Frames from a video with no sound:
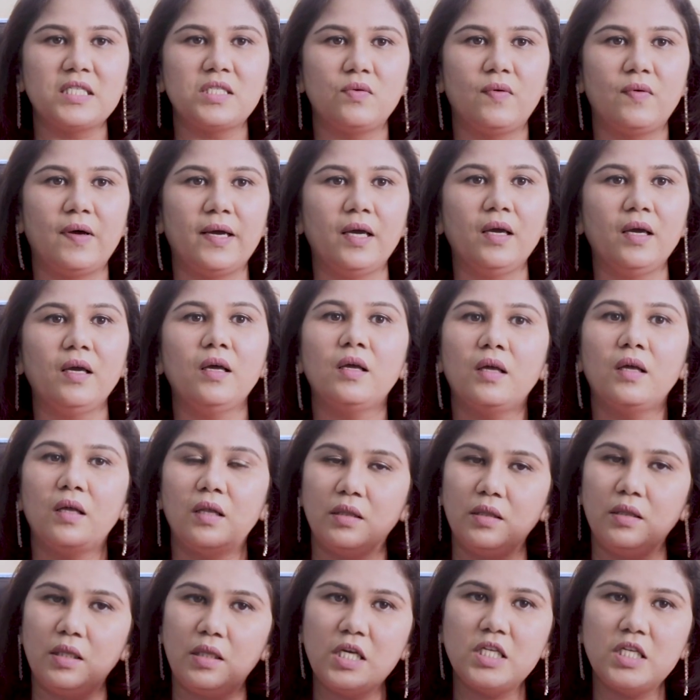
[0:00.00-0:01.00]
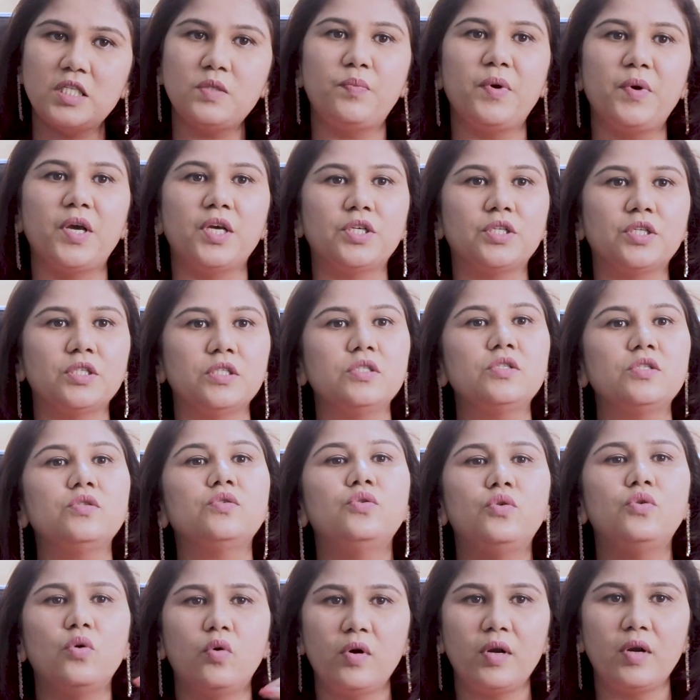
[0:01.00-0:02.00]
why these patients
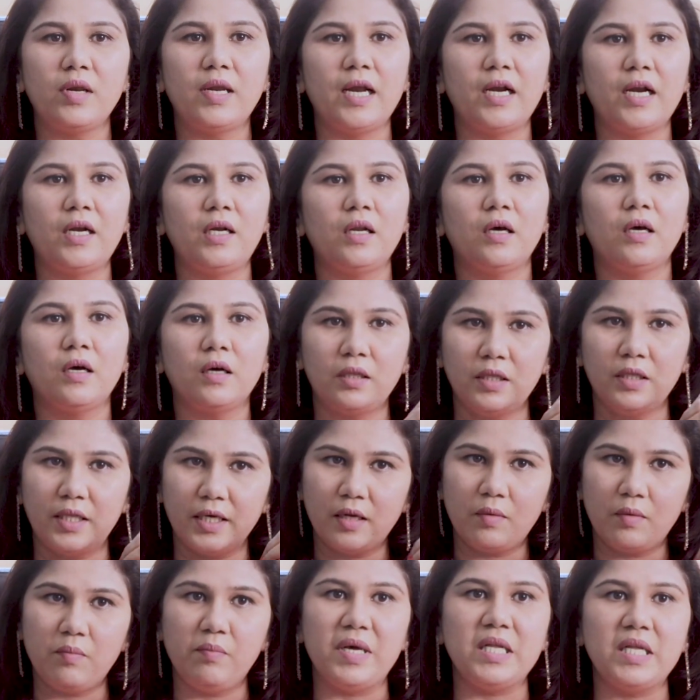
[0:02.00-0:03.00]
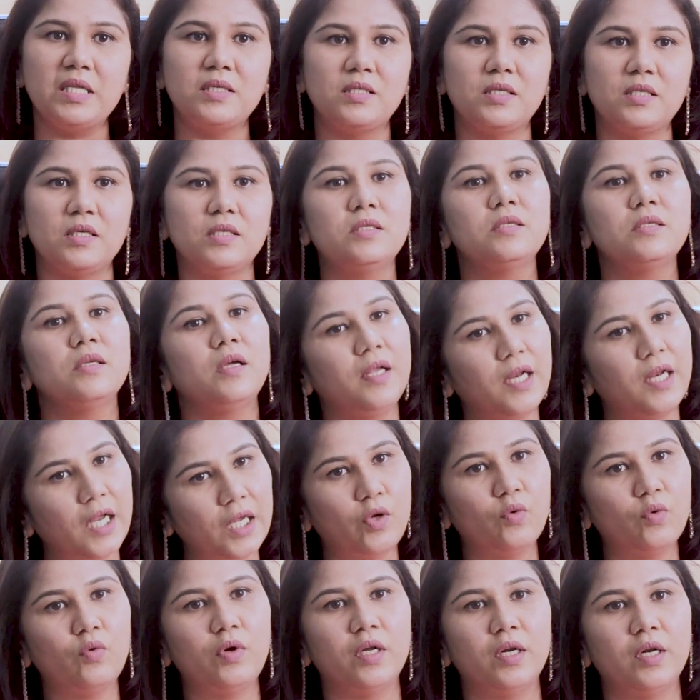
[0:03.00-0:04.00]
don't get their menses
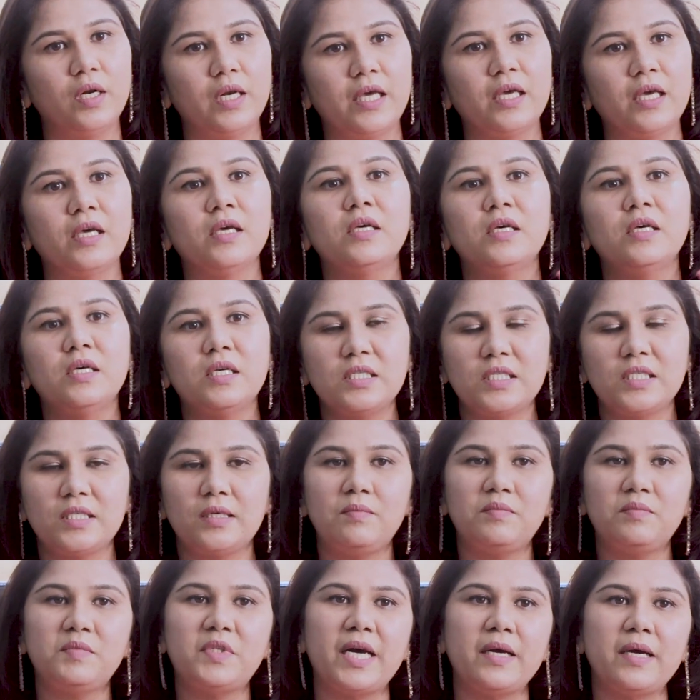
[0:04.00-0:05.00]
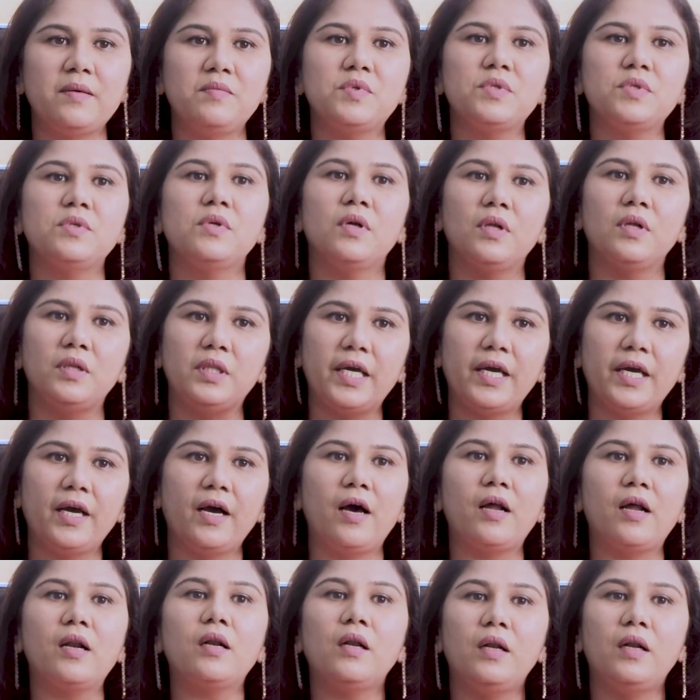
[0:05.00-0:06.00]
regularly. Sometimes they
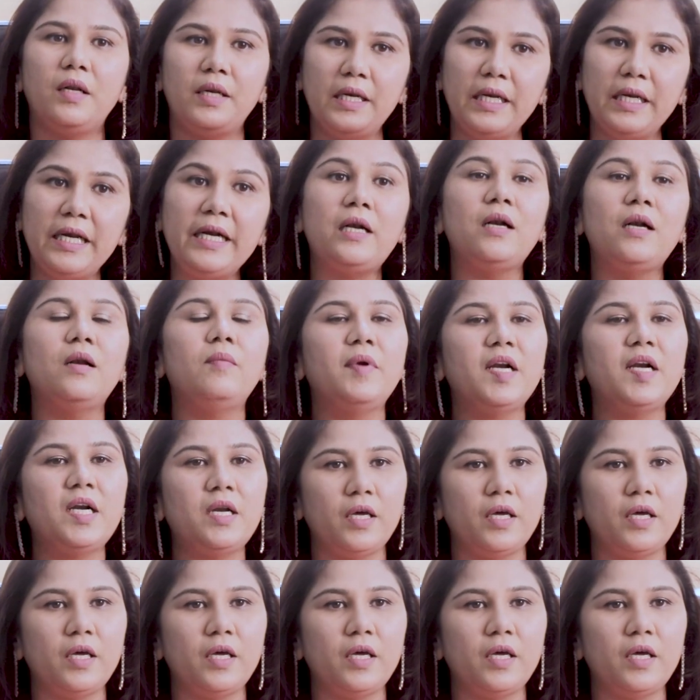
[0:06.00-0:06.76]
are little bit